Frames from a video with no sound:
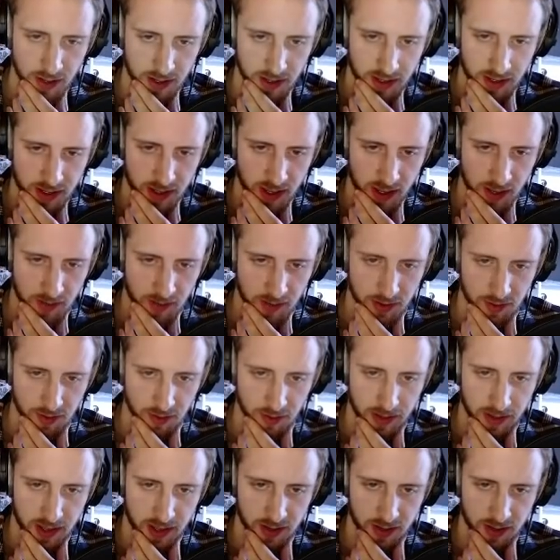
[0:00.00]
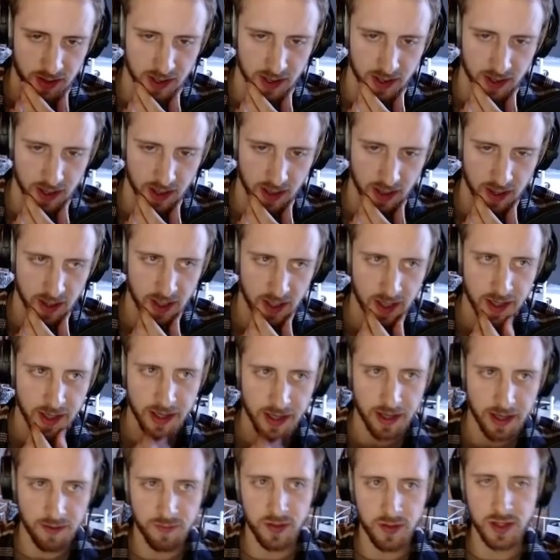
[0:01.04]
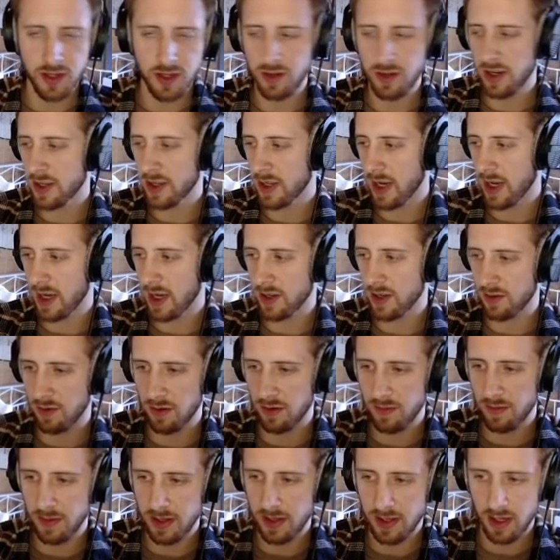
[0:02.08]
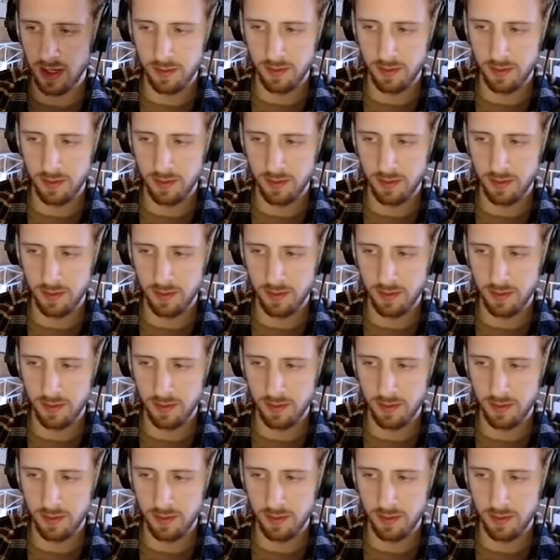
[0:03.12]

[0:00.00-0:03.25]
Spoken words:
see how he's orbing his Tracer there? If his Tracer has orb and the enemy